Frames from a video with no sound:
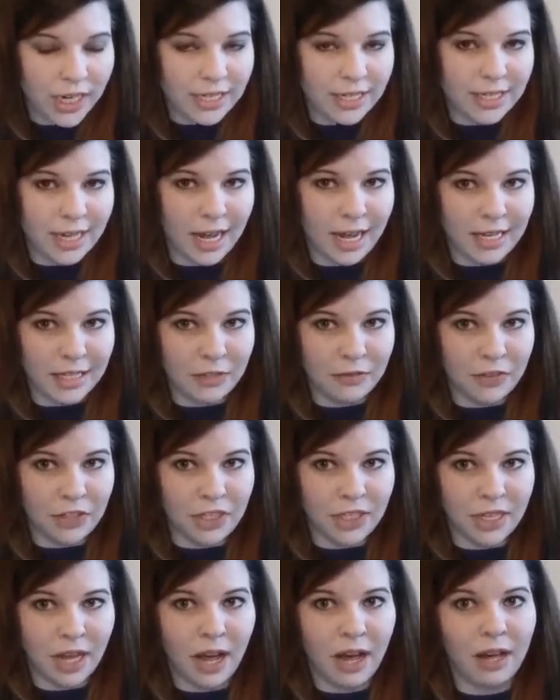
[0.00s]
great size
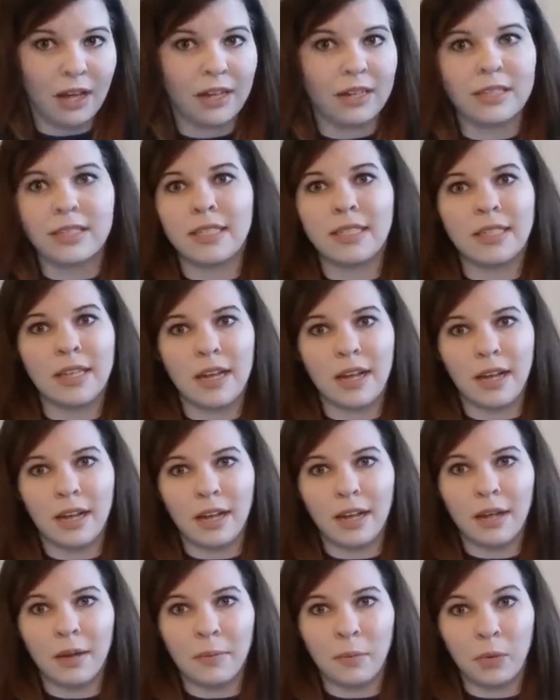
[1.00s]
for socks,
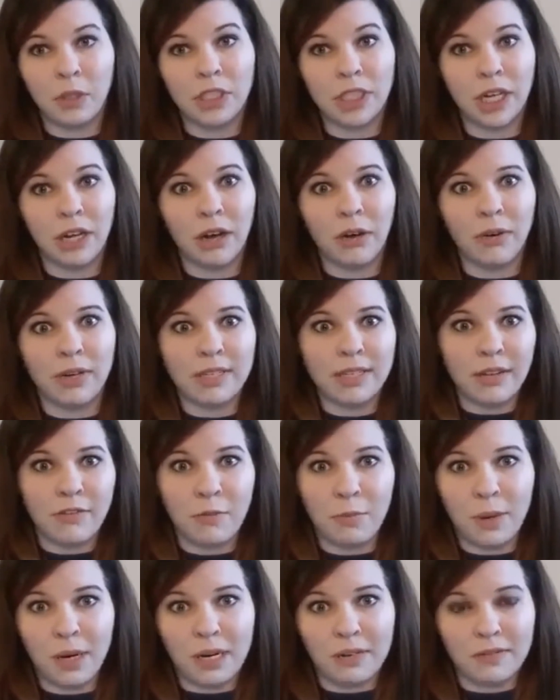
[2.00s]
um, which I always
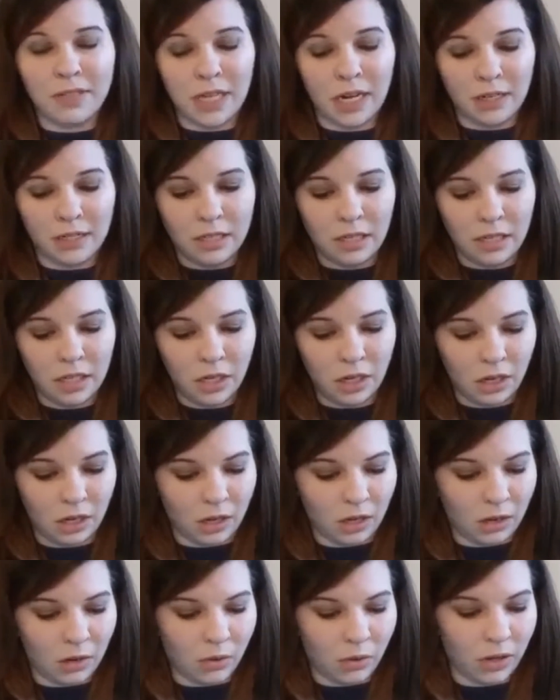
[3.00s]
have a pair of socks on the
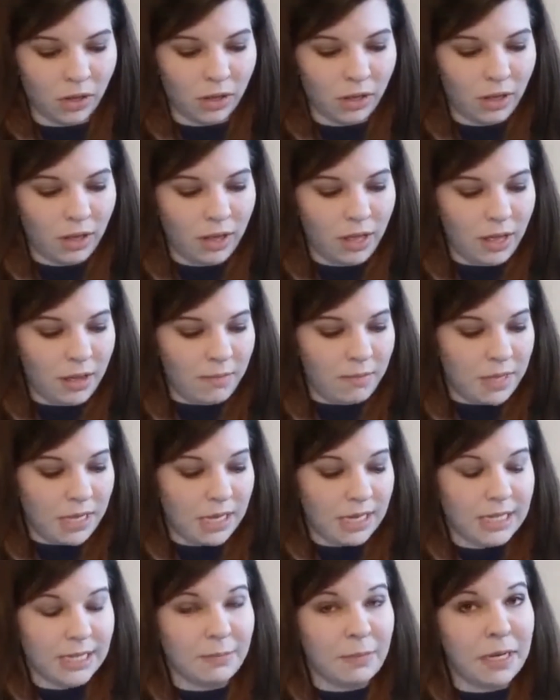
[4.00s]
go
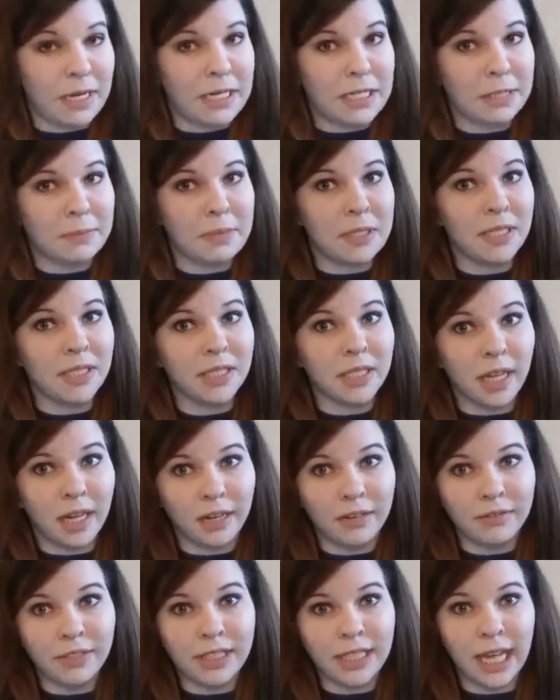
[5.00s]
because my husband
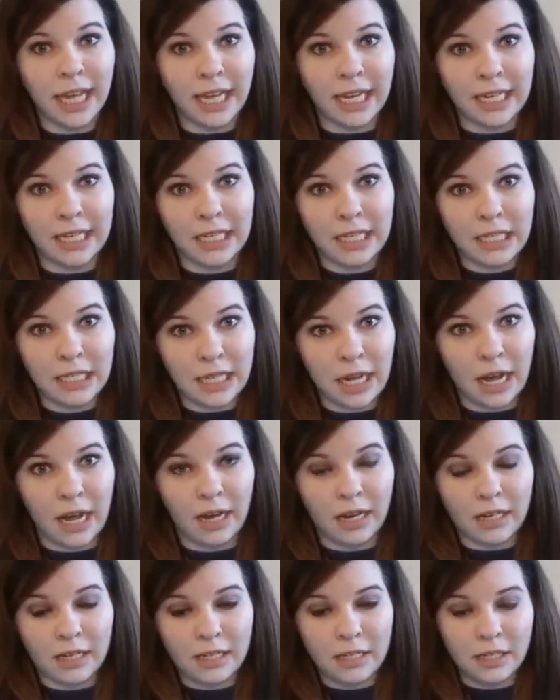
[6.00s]
loves hand knit
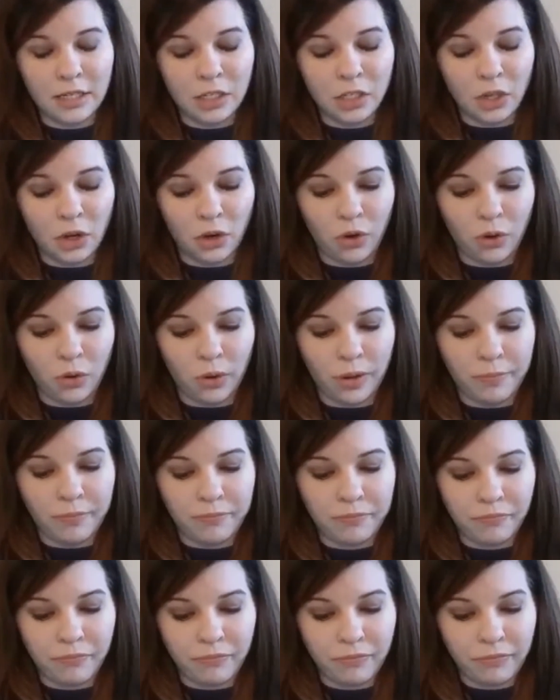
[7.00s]
socks, so
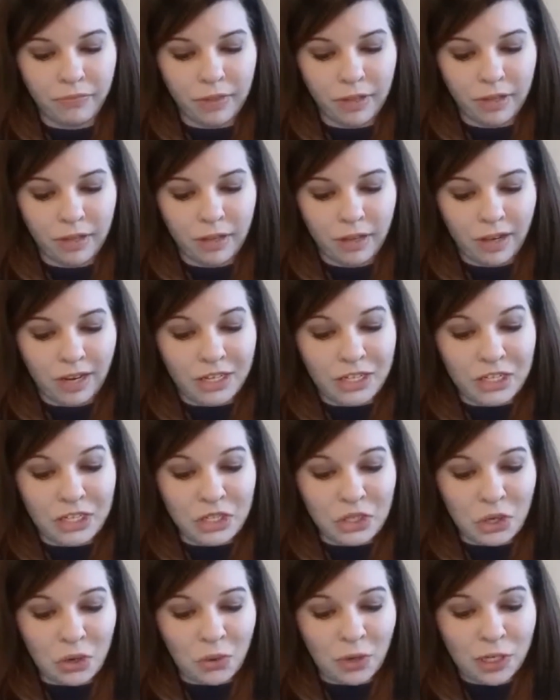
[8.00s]

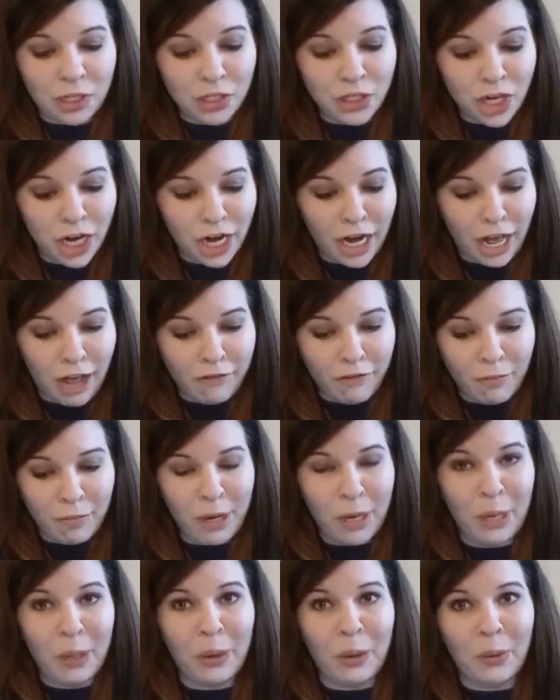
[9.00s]
just always try to have a
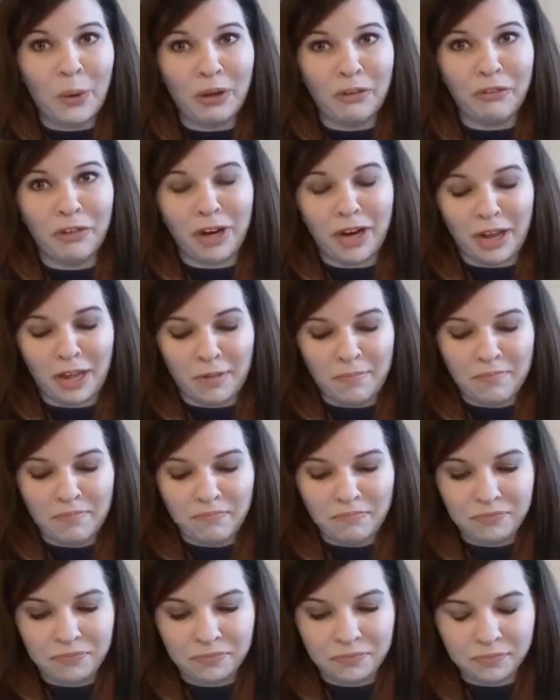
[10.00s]
pair going for
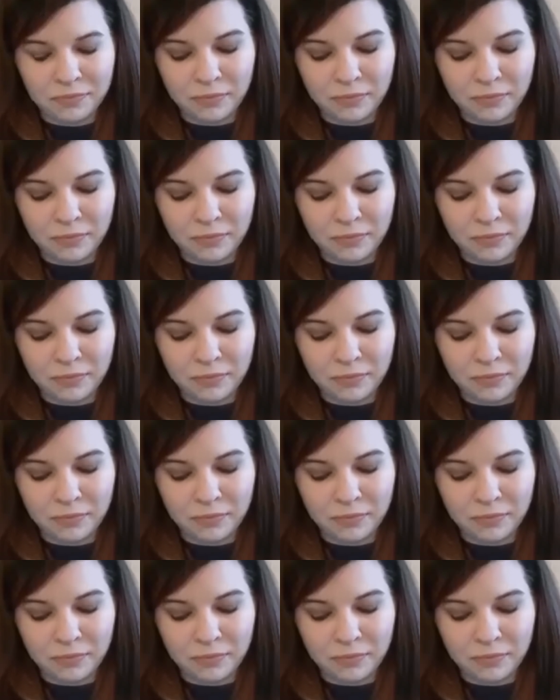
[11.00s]
him.